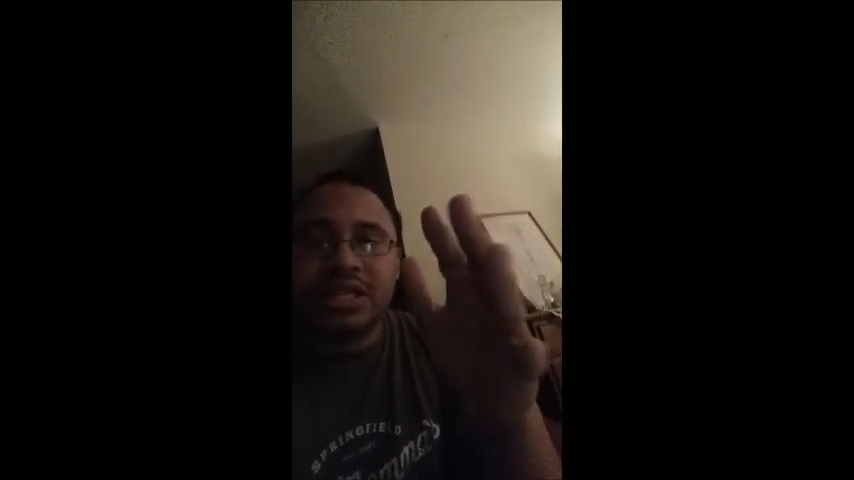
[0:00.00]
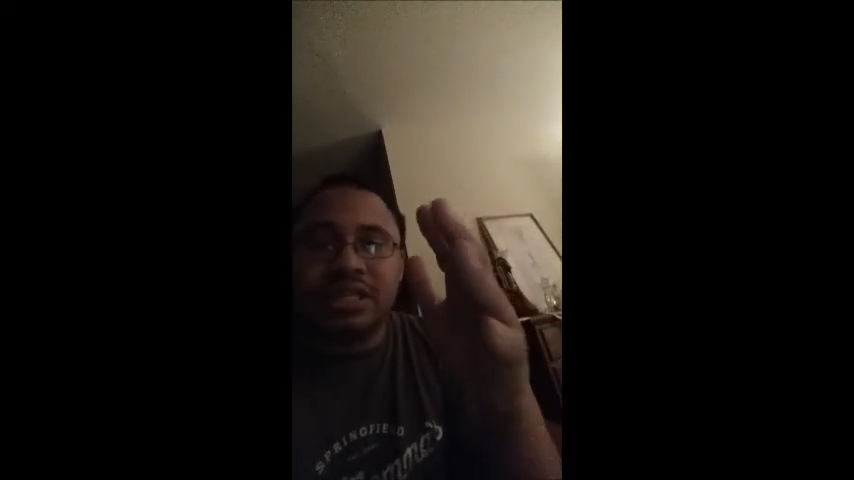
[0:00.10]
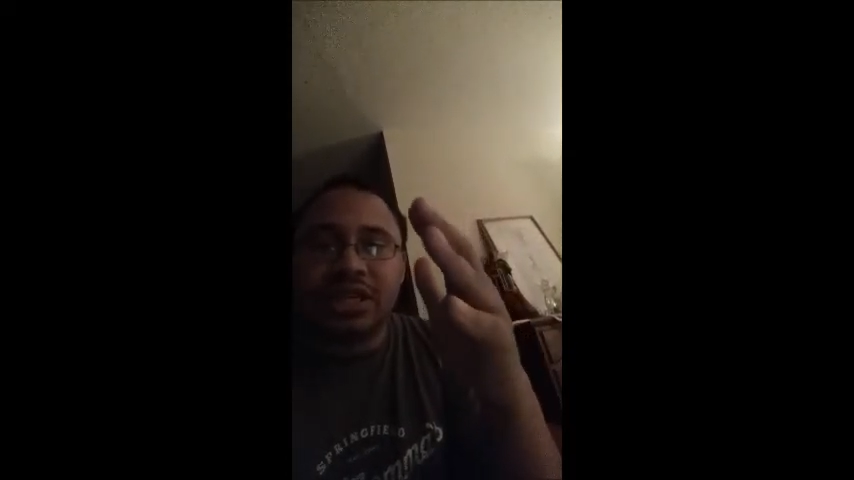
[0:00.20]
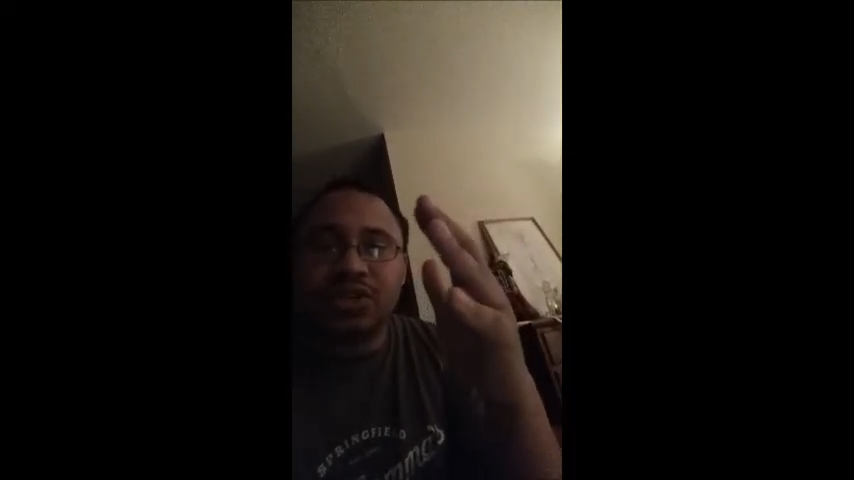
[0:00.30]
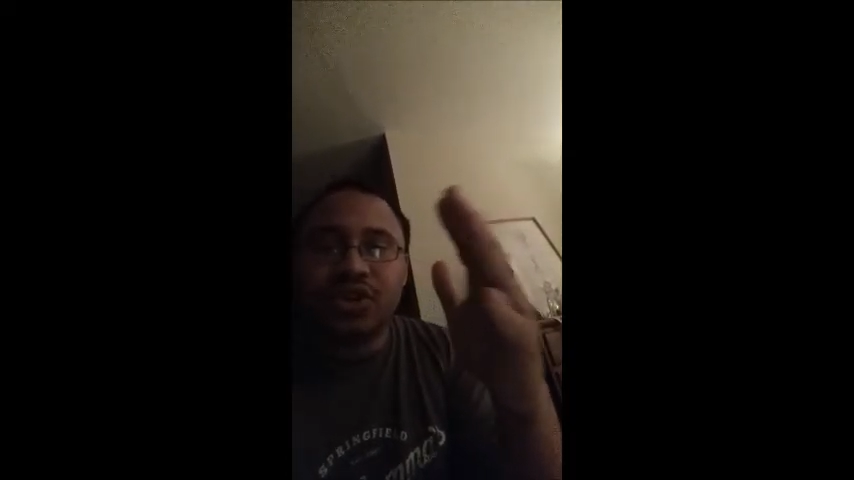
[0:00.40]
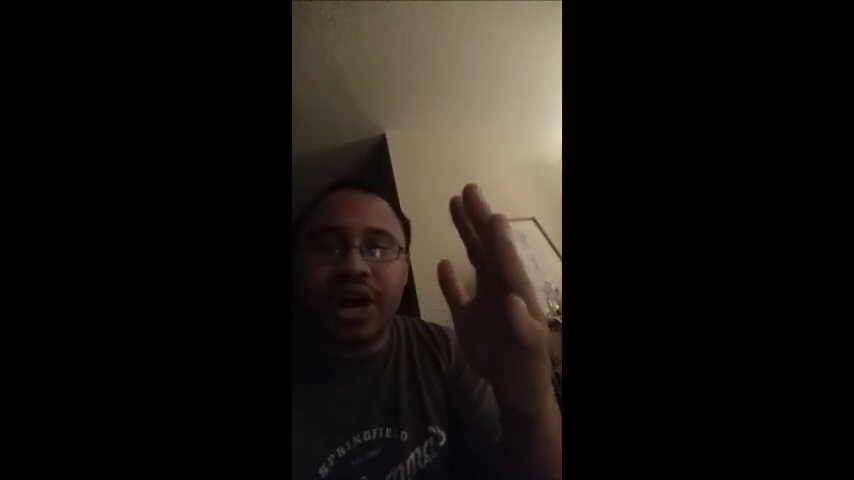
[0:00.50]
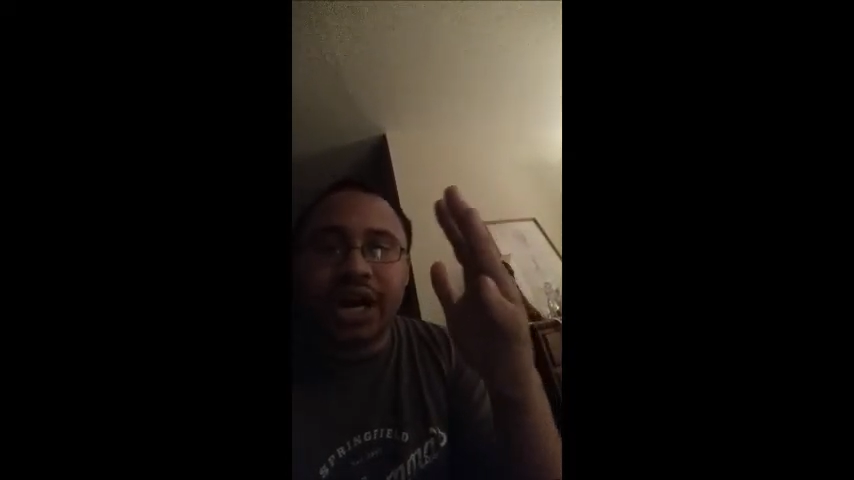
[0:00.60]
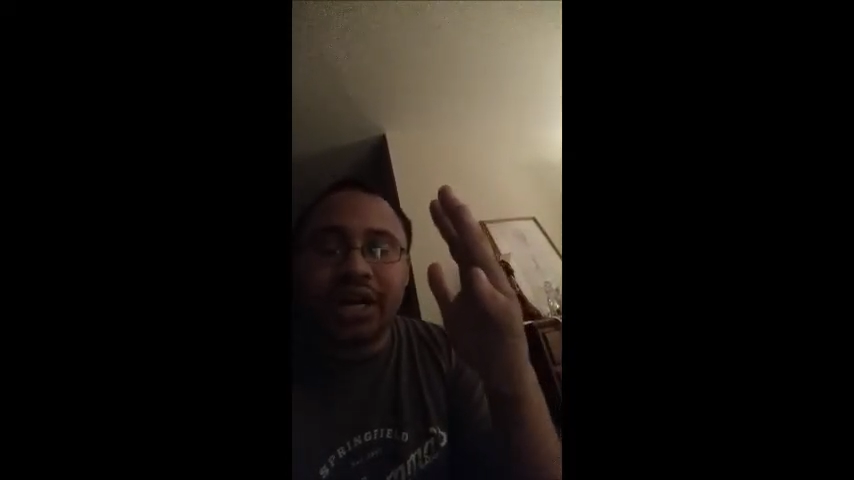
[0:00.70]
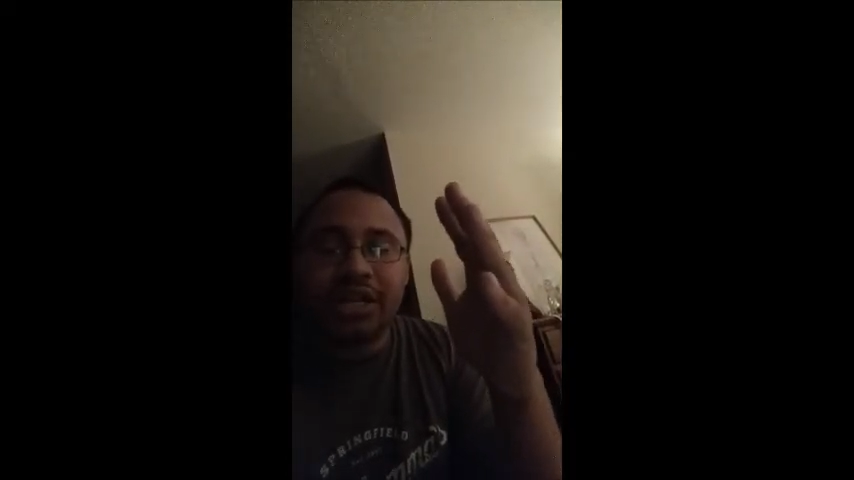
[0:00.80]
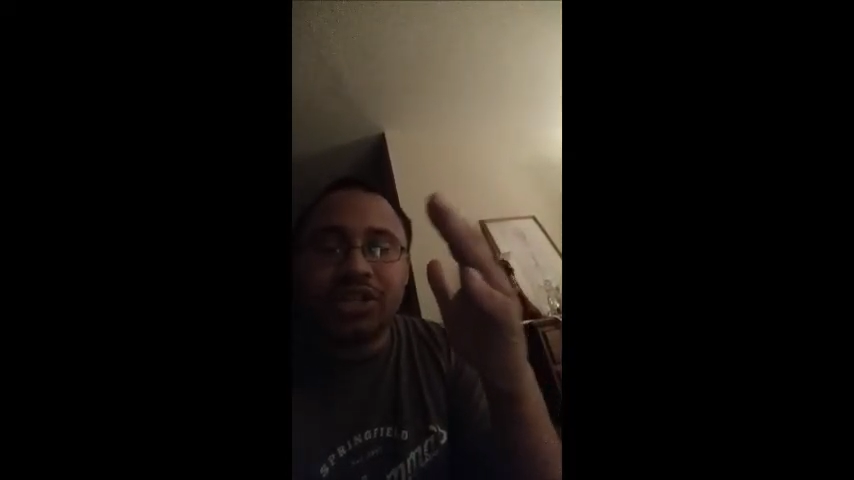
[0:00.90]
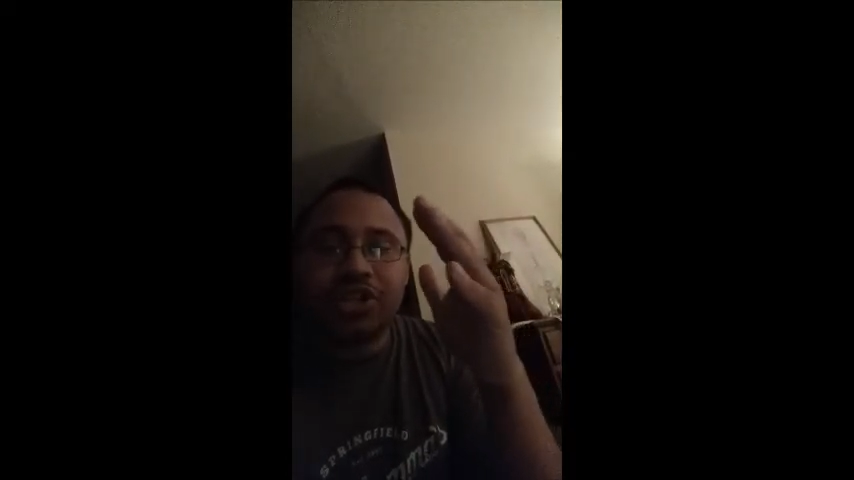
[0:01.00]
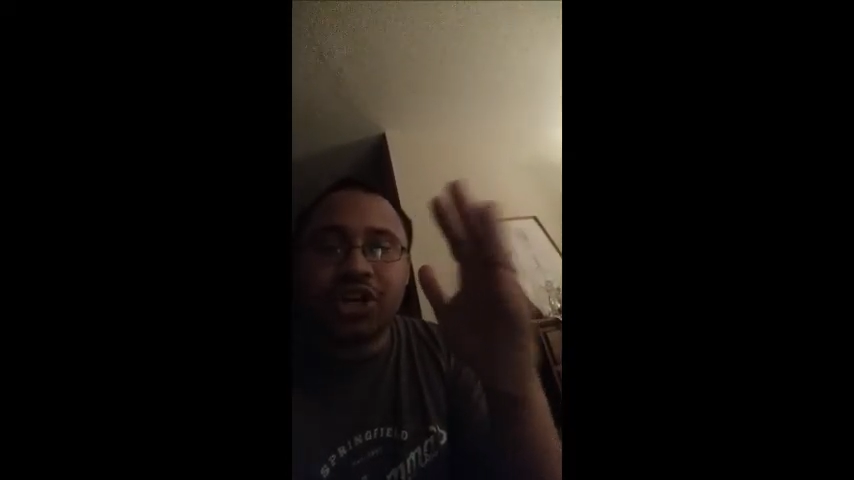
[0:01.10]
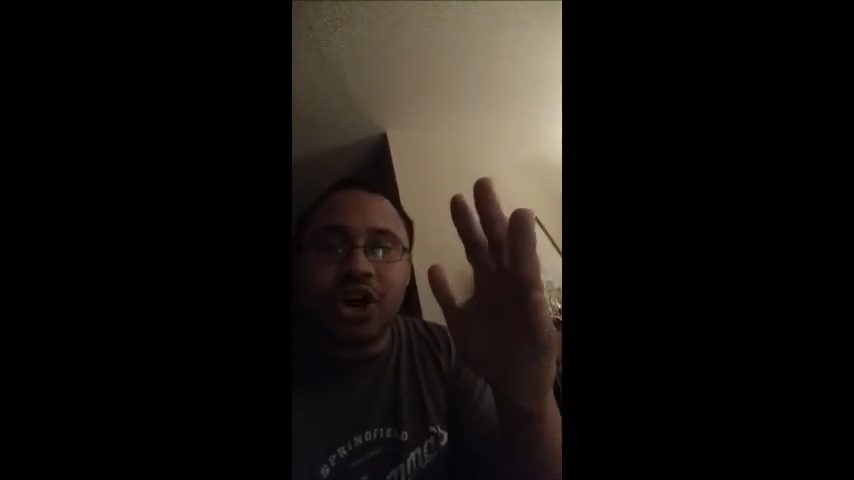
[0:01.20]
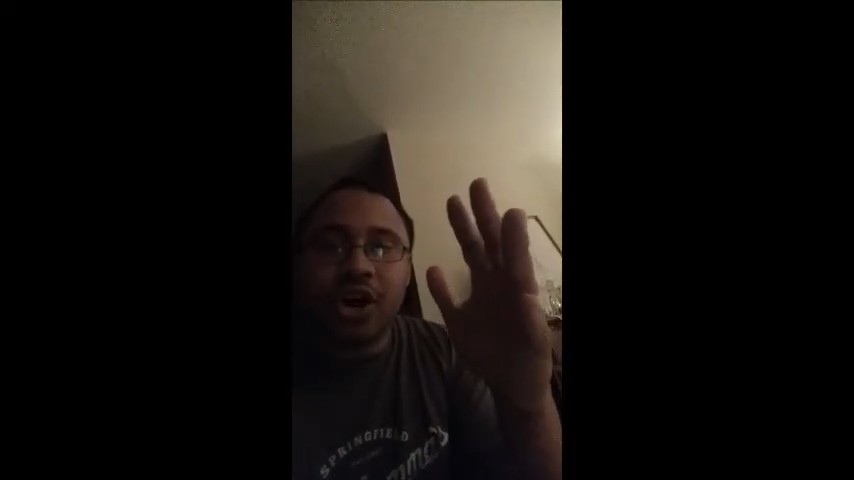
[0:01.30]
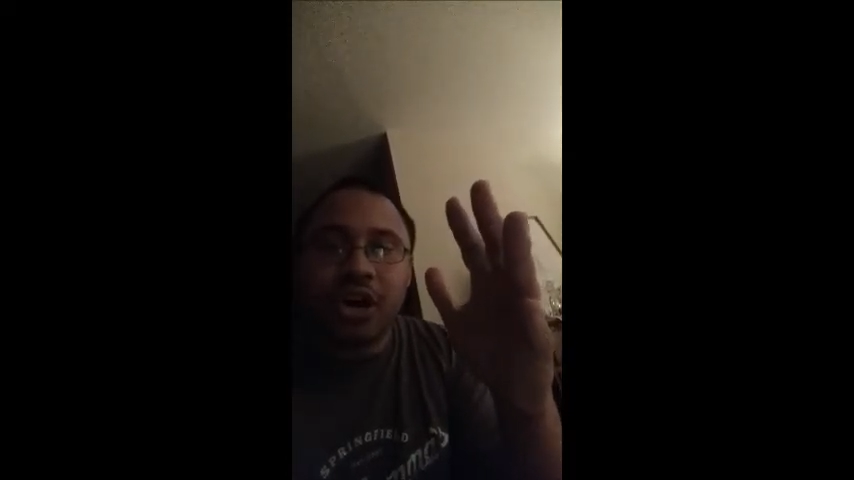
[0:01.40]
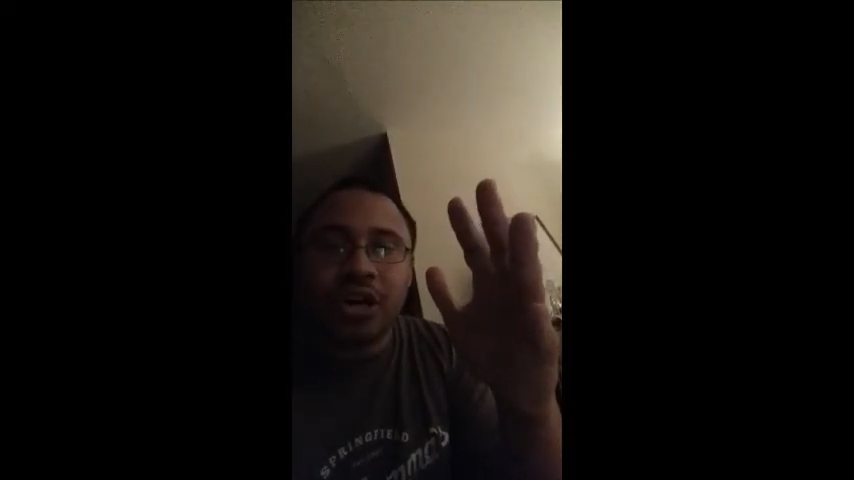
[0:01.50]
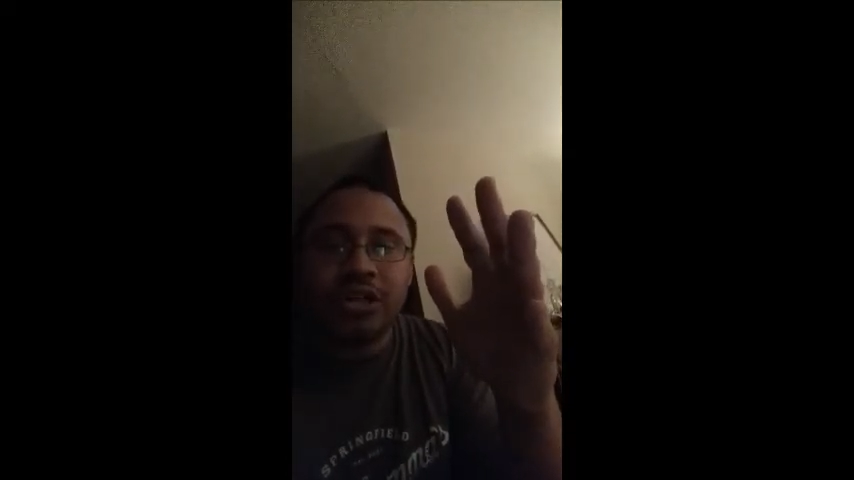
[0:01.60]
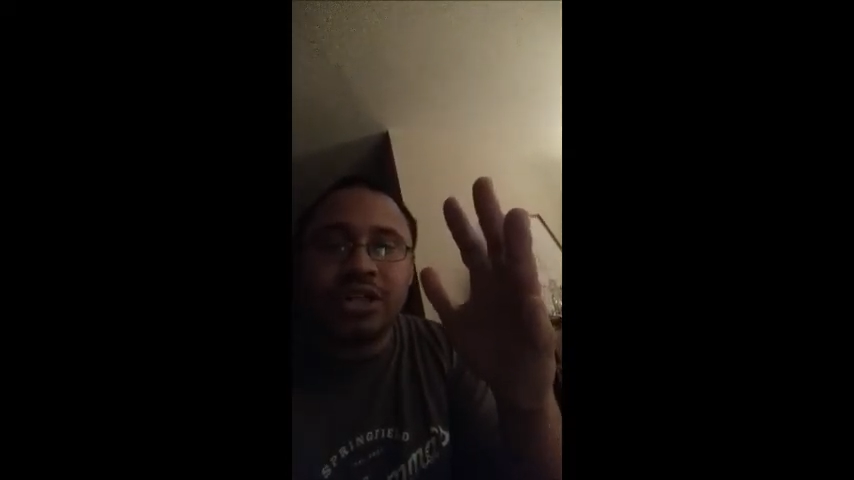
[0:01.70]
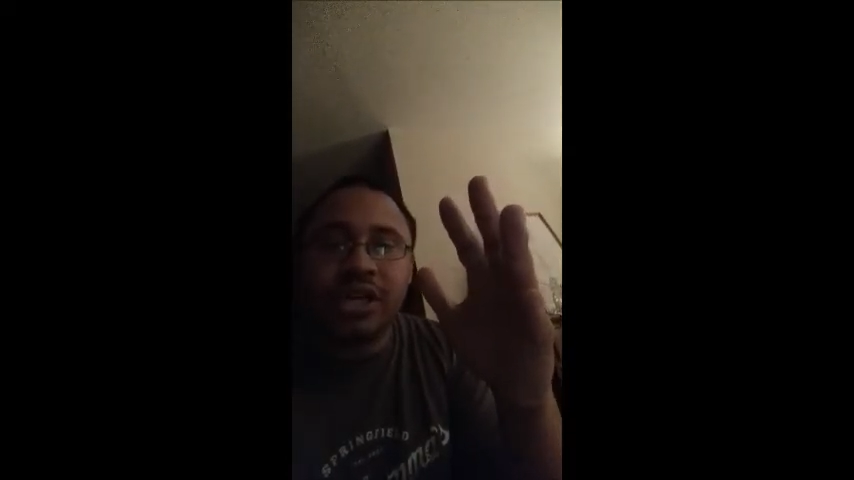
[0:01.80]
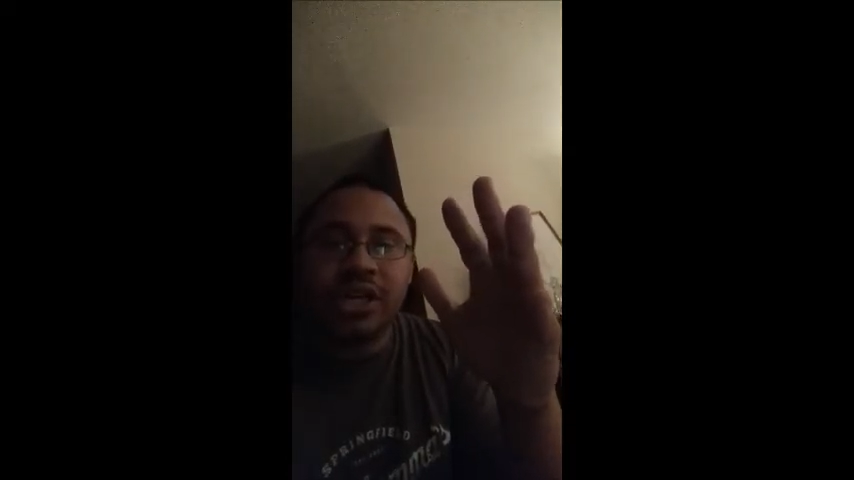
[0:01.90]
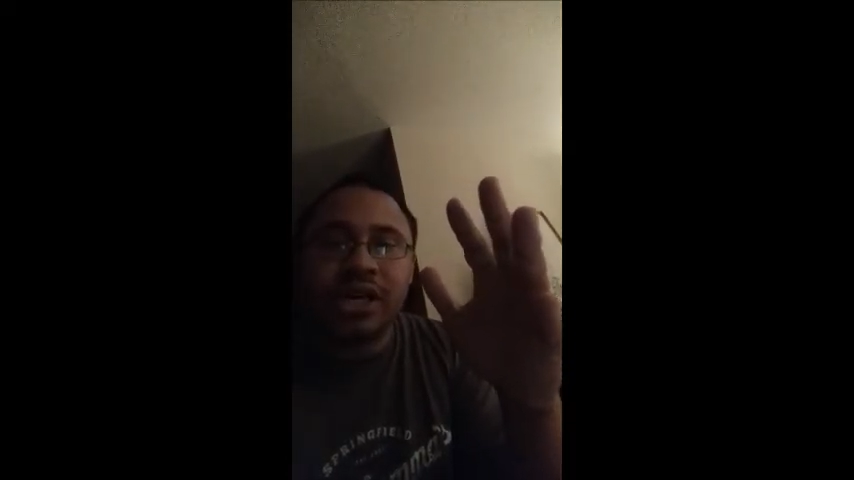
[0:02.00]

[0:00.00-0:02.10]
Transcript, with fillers: Is he trying to chart?